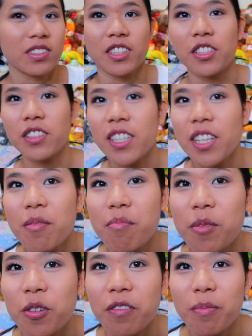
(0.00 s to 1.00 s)
Did you see
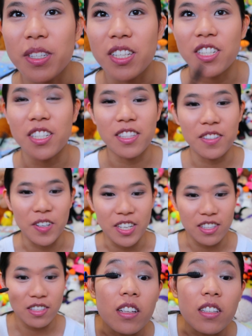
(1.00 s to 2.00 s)
him move positions? What
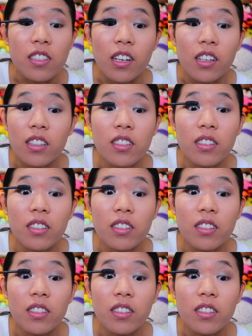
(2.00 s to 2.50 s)
is this dog